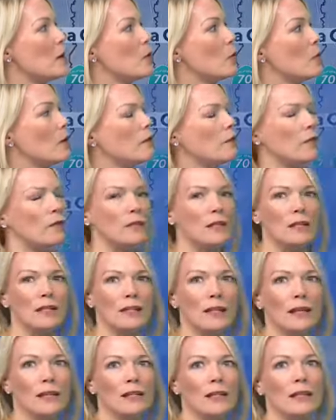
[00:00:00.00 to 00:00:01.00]
We'll hit
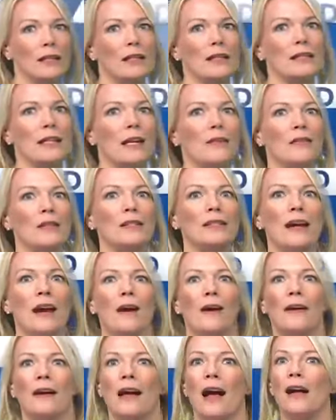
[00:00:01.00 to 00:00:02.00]
fifty-six in the Davis
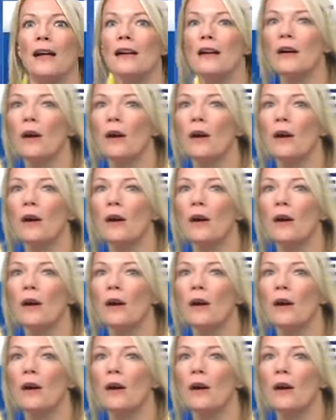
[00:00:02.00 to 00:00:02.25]
area.